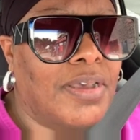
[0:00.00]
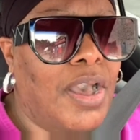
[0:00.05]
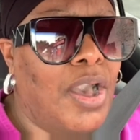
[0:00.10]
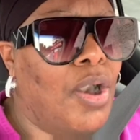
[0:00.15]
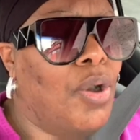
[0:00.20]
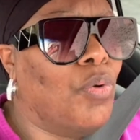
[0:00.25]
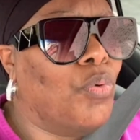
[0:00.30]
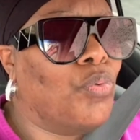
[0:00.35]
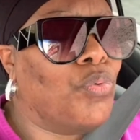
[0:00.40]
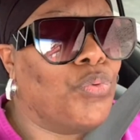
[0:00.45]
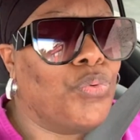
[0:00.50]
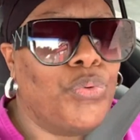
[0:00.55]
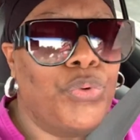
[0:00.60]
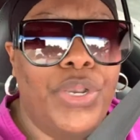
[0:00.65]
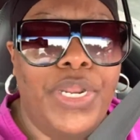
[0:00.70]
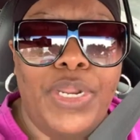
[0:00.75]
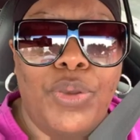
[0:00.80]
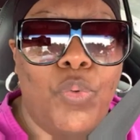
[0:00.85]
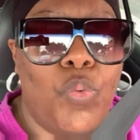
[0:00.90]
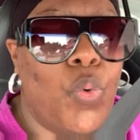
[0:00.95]
a
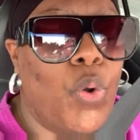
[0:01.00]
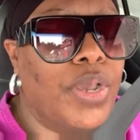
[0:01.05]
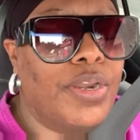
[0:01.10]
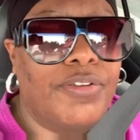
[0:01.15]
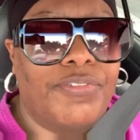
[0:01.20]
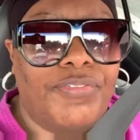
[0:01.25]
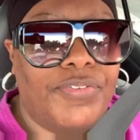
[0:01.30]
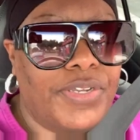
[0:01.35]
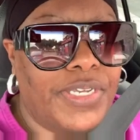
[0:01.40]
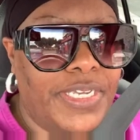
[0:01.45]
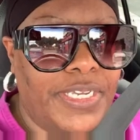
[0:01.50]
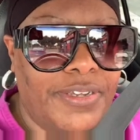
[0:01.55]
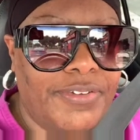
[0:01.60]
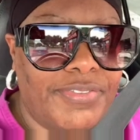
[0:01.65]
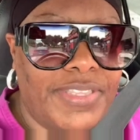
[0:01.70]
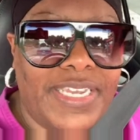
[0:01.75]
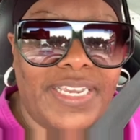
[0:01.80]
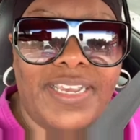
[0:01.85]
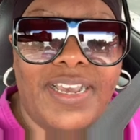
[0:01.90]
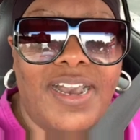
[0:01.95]
really wonderful
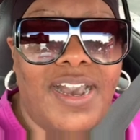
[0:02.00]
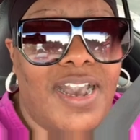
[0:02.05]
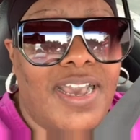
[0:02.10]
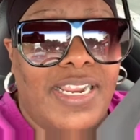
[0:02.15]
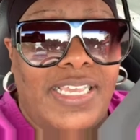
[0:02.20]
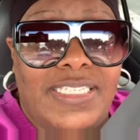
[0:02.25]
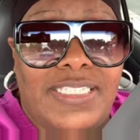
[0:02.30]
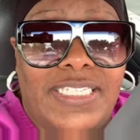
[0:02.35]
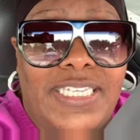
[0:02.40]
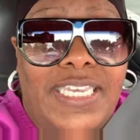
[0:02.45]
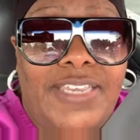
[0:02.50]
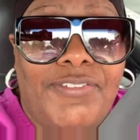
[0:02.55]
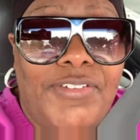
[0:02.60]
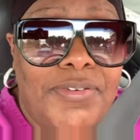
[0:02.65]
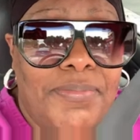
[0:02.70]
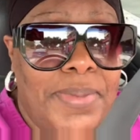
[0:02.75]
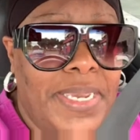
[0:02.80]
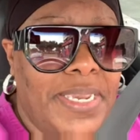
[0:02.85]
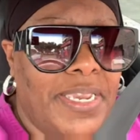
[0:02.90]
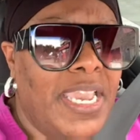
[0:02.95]
gift that God has
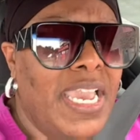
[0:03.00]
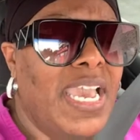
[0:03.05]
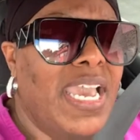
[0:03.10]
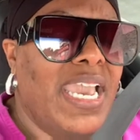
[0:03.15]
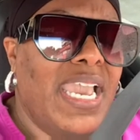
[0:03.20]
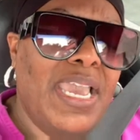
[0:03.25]
given me.